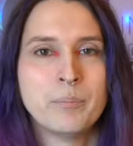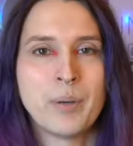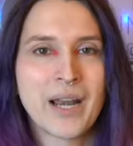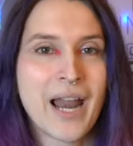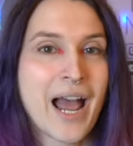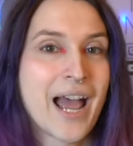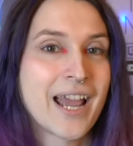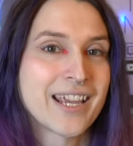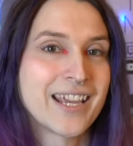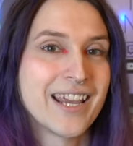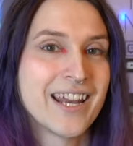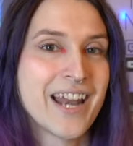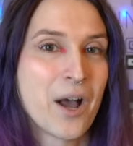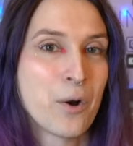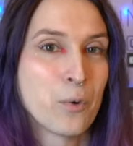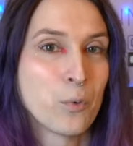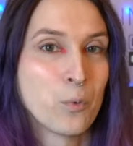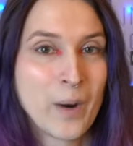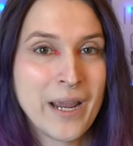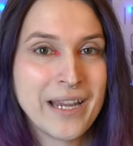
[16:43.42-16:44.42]
But I
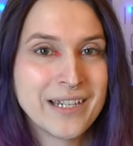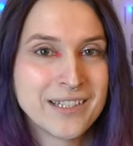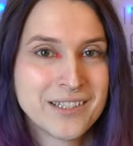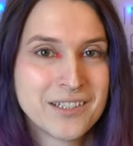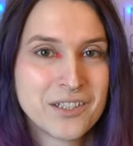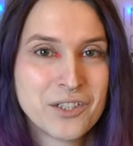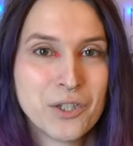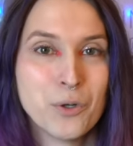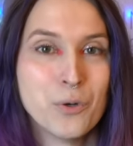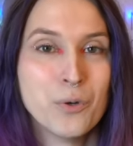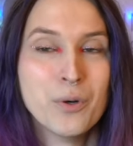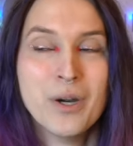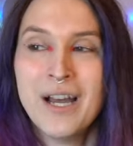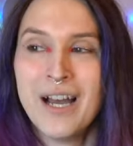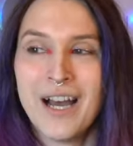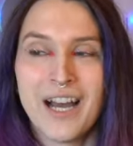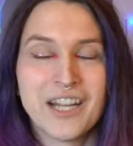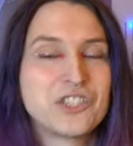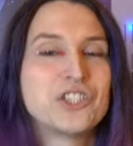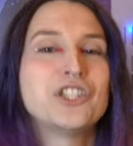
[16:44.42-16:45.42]
cannot wait to
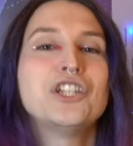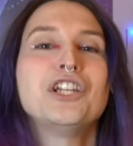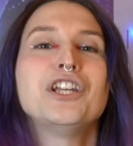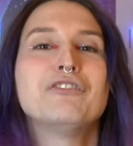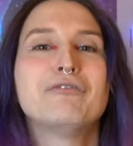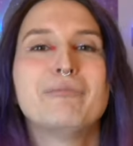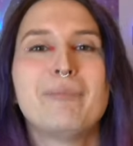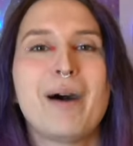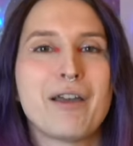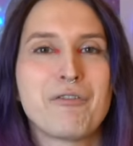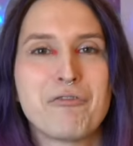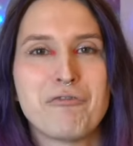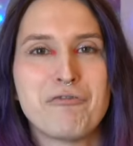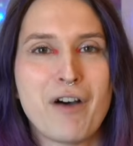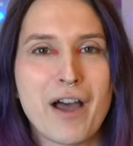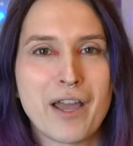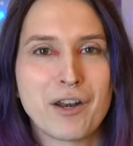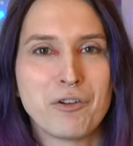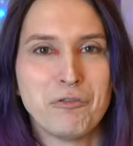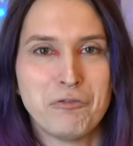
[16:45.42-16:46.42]
achieve my
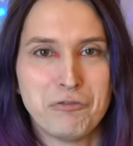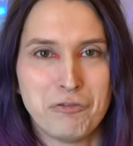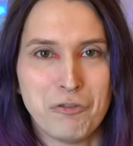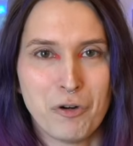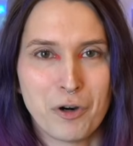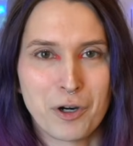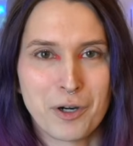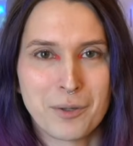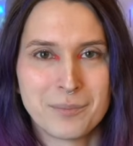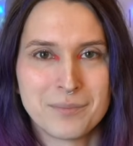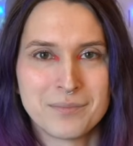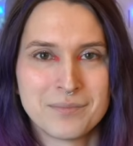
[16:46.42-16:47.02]
final form.